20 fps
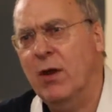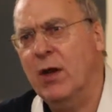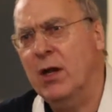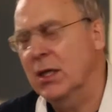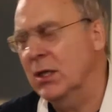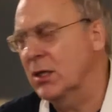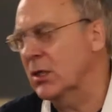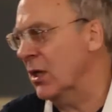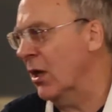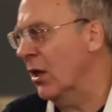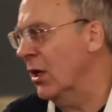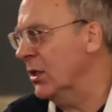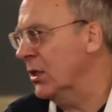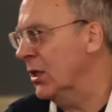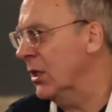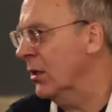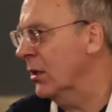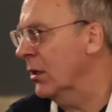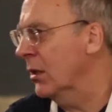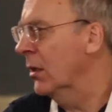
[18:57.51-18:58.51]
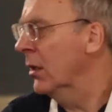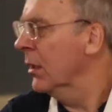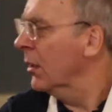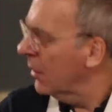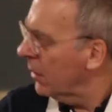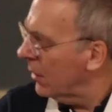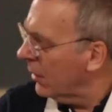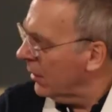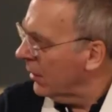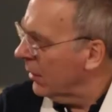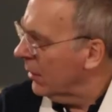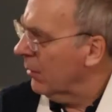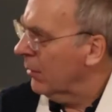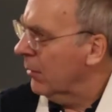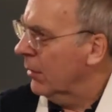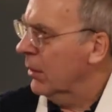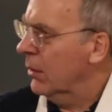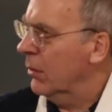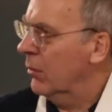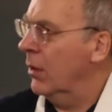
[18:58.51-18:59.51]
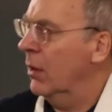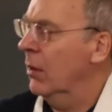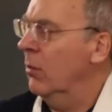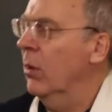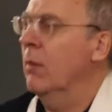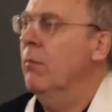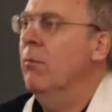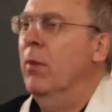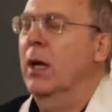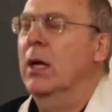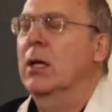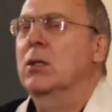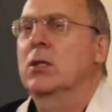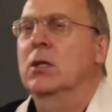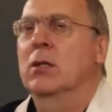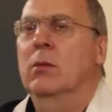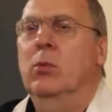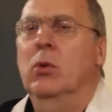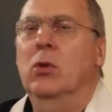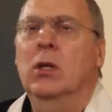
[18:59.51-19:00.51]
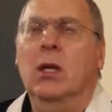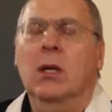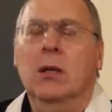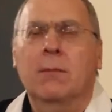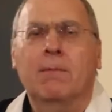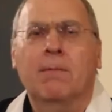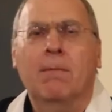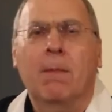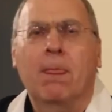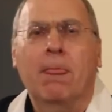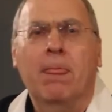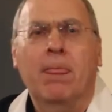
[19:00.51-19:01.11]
very excited. So he went back to the Buddha